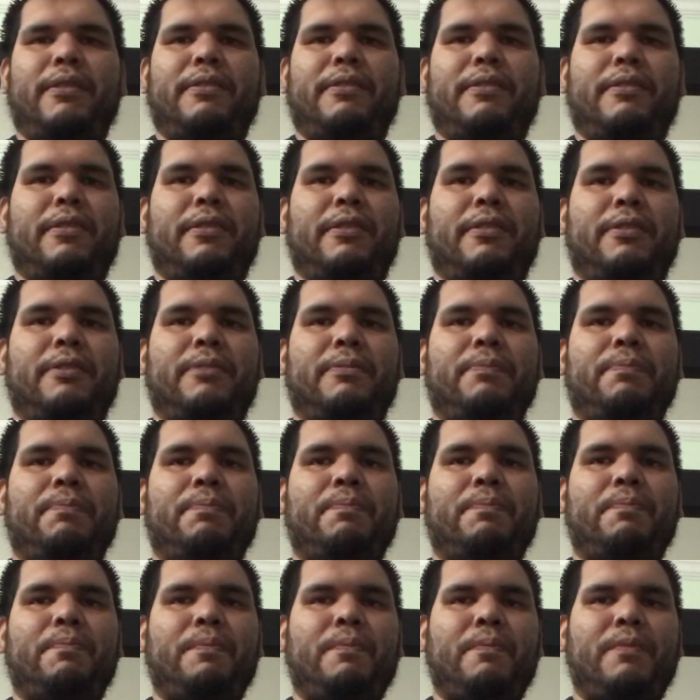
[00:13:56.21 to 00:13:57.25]
So
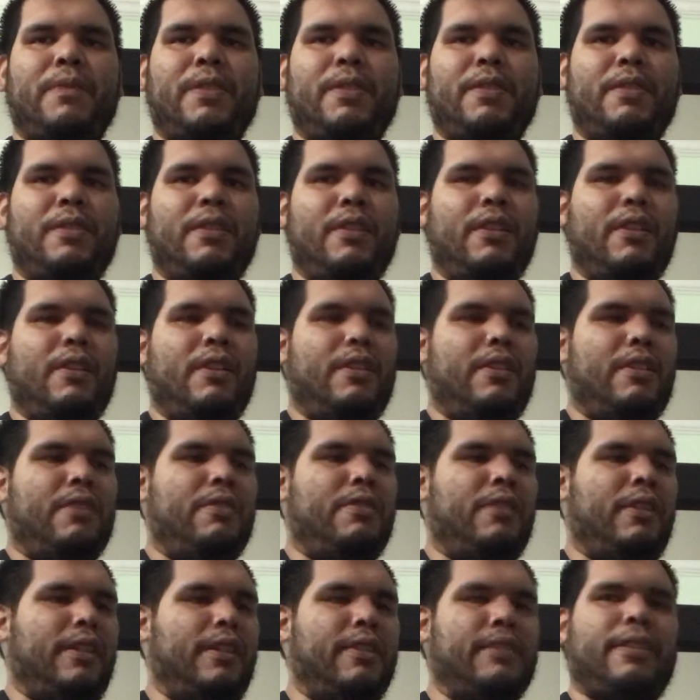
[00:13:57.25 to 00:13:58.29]

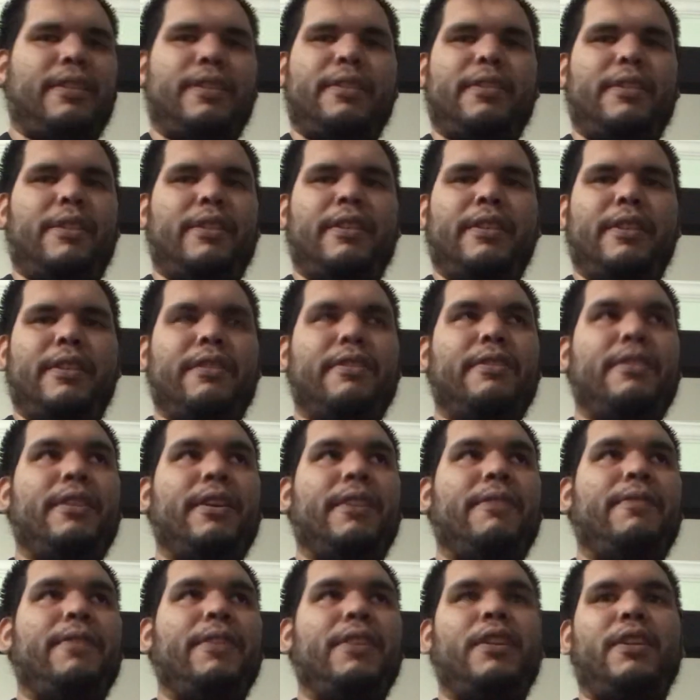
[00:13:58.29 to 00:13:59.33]
yeah, this guitar is
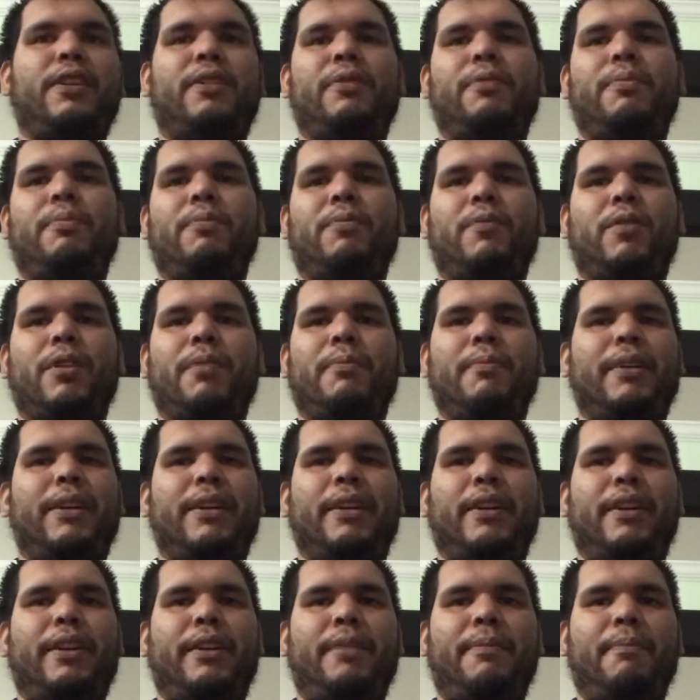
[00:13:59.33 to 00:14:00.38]
definitely one of
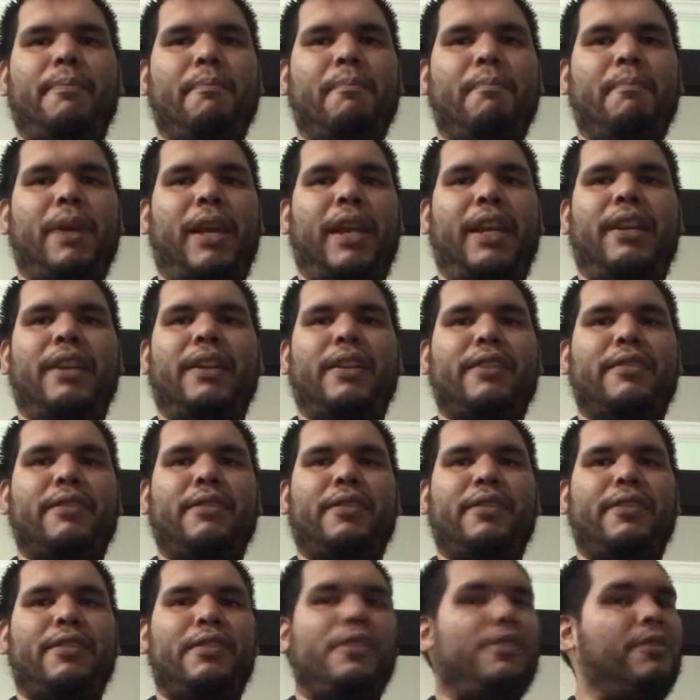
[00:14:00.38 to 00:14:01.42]
my main
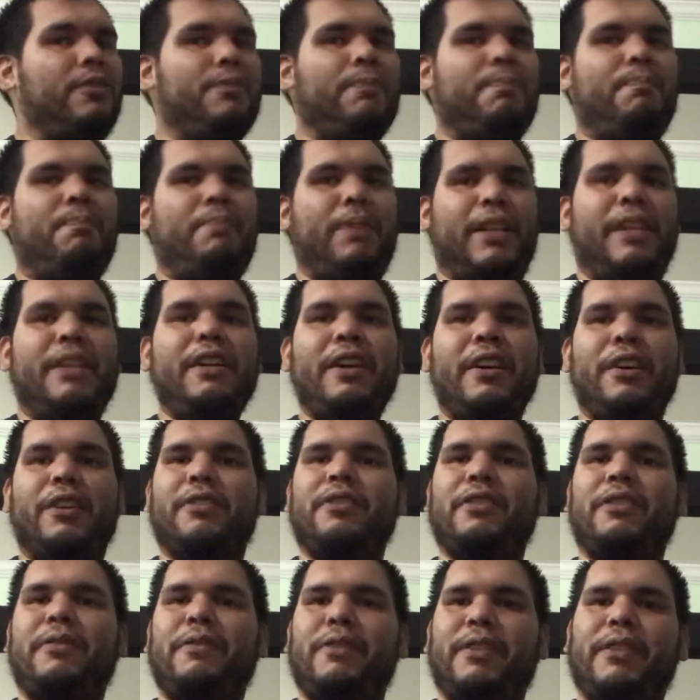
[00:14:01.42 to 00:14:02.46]
guitars to use
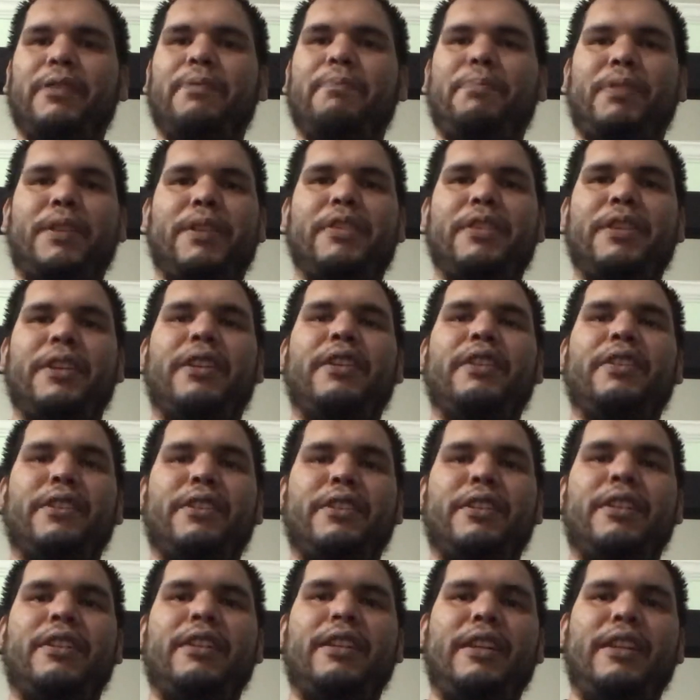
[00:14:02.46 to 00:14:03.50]
because of this particular